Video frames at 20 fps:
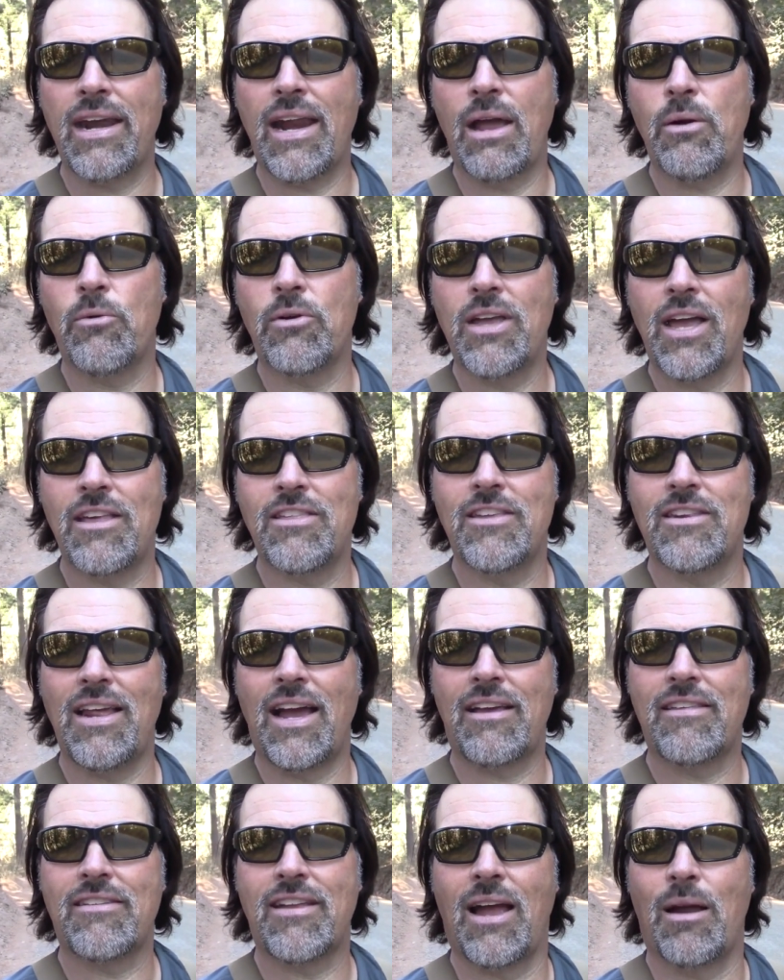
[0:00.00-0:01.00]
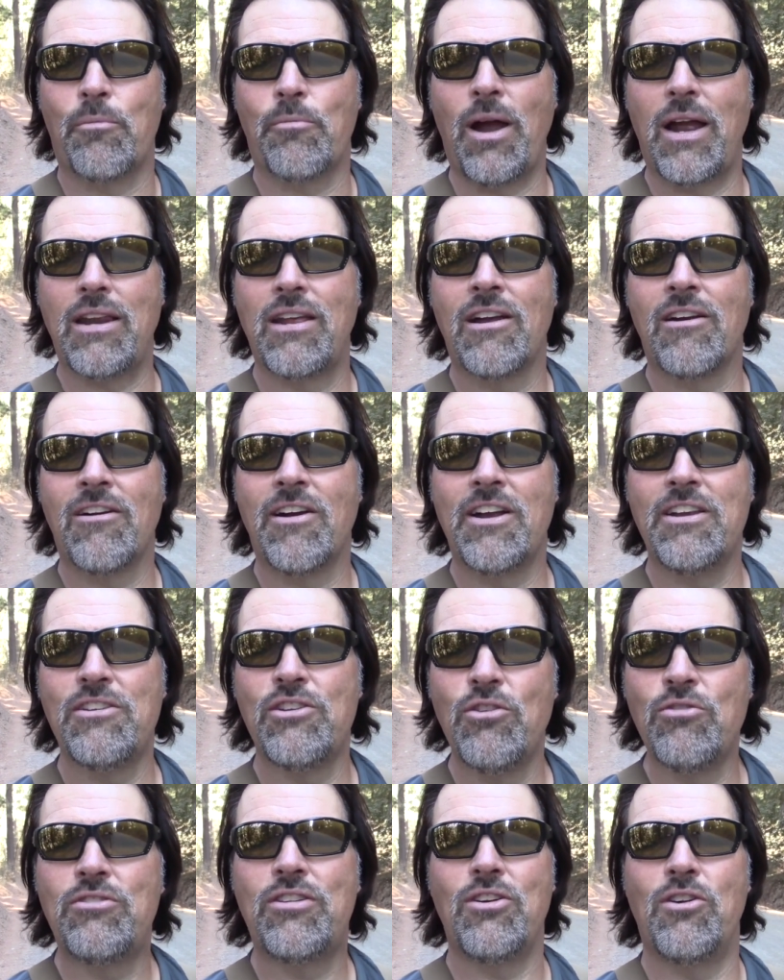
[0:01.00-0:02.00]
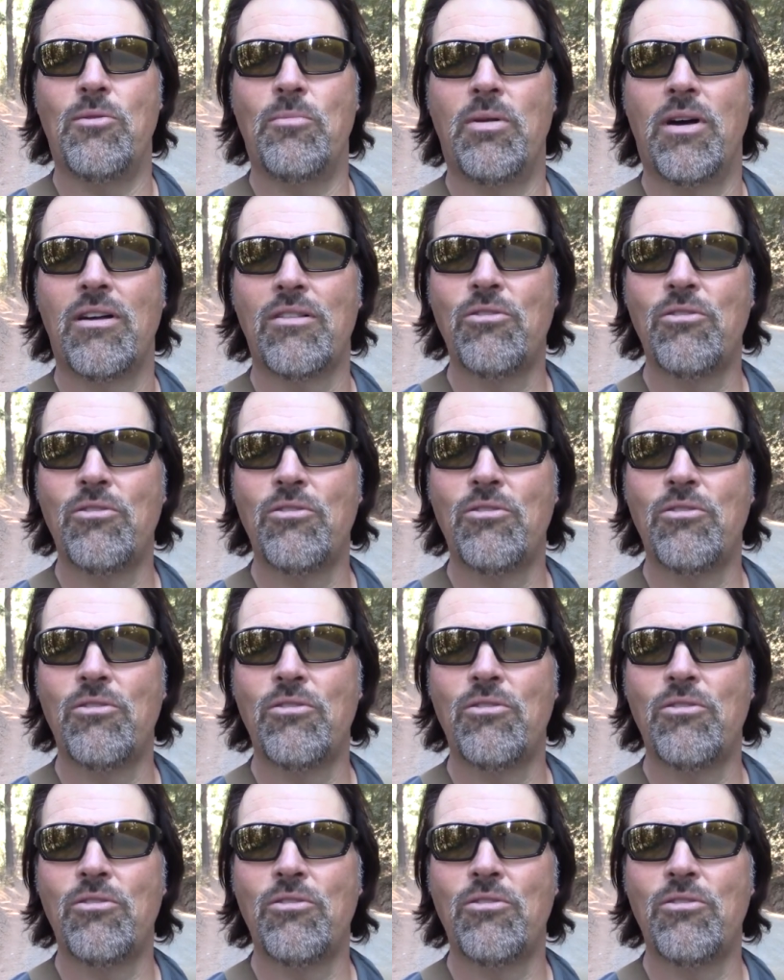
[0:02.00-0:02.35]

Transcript: and I will catch you next time right here on YouTube.